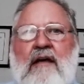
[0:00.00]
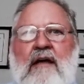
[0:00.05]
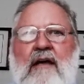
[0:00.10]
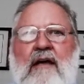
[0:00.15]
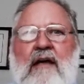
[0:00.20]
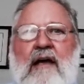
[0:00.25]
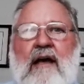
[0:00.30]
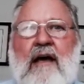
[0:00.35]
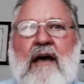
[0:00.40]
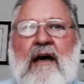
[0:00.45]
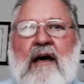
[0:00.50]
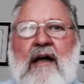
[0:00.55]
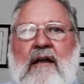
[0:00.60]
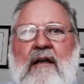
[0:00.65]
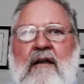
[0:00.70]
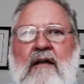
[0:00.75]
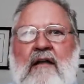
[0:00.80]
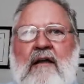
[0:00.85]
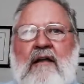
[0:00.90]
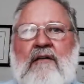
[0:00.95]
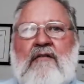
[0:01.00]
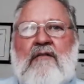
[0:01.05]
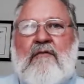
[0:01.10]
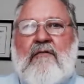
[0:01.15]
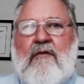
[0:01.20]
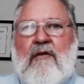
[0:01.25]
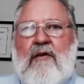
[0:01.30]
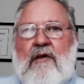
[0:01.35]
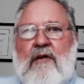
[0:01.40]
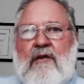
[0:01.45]
and it's a
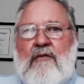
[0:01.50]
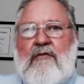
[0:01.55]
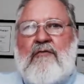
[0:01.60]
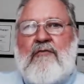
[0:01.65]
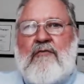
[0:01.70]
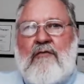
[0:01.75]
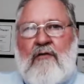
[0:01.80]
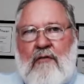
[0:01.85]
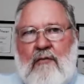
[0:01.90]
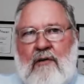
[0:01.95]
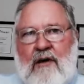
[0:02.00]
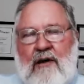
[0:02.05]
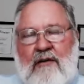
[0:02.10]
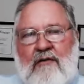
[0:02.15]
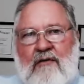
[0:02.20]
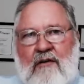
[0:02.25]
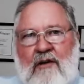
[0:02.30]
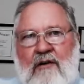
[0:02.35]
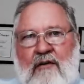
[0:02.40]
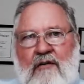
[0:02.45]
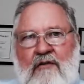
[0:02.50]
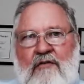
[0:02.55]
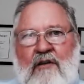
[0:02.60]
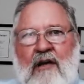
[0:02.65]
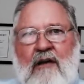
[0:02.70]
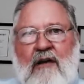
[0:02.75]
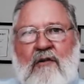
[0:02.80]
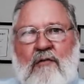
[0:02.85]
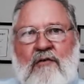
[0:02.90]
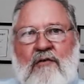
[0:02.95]
very useful way to
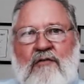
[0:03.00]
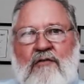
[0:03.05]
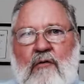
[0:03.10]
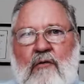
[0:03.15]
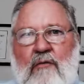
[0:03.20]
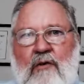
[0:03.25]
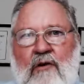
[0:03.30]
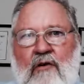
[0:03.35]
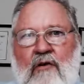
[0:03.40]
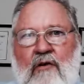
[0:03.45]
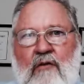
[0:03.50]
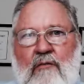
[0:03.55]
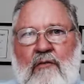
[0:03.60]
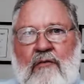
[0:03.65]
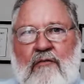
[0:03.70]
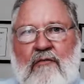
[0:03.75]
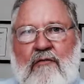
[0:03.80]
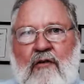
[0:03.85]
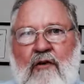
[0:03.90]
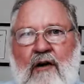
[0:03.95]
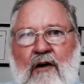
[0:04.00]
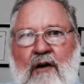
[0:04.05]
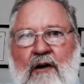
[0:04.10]
understand what's going on with fraud.